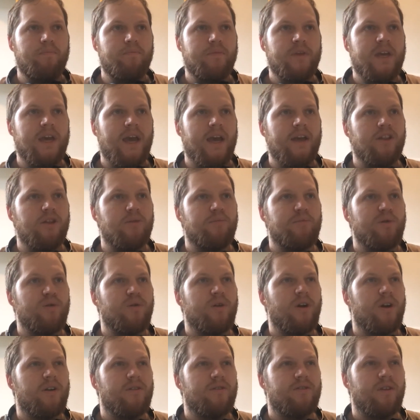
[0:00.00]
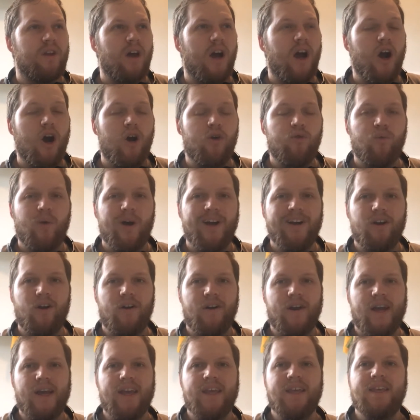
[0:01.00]
getting the ball kind of to the halfway
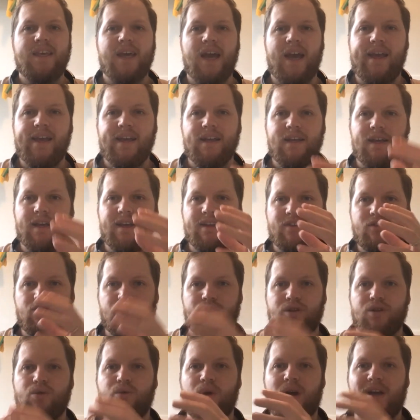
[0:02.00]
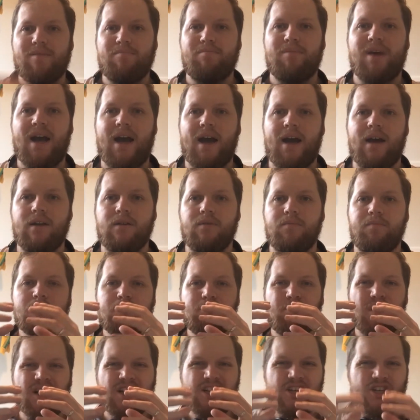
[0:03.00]
line and getting it to a man.
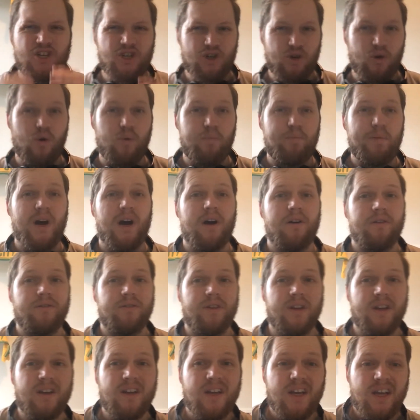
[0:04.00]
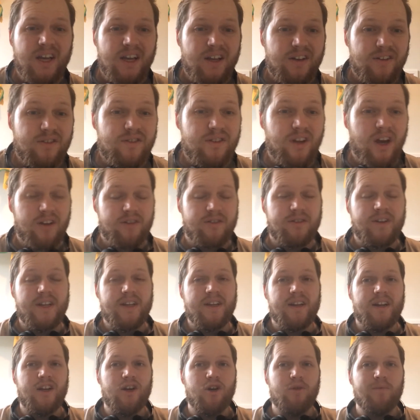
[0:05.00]
But his short passing does
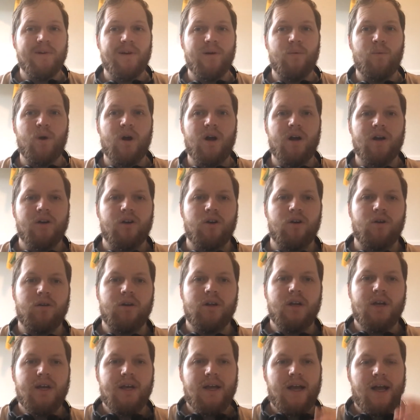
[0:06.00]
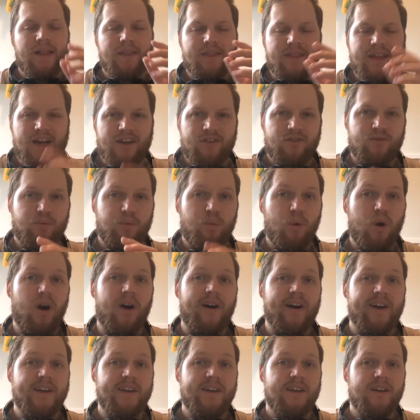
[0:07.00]
need a little bit of work on. And that's
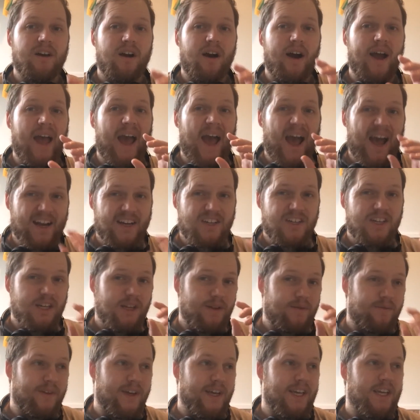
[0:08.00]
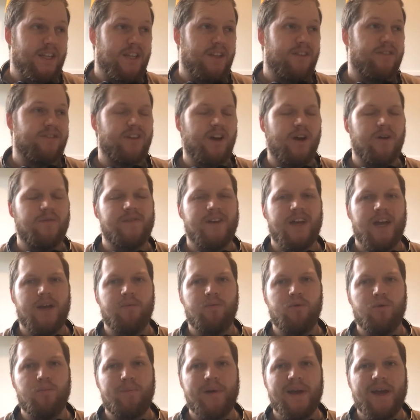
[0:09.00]
why I actually think that Southgate
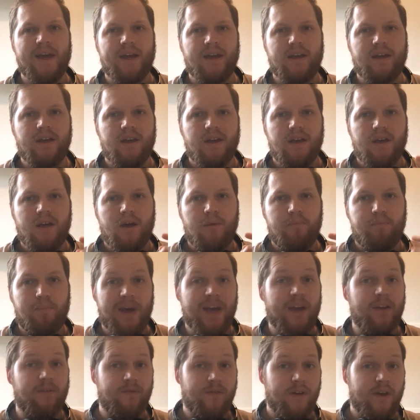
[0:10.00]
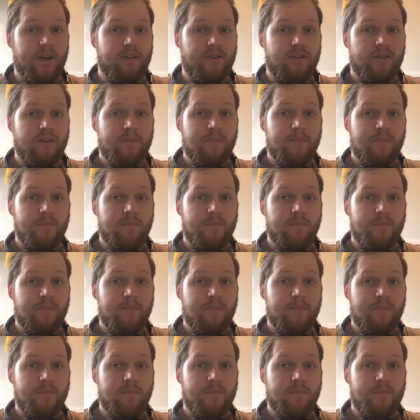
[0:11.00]
will pick Pickford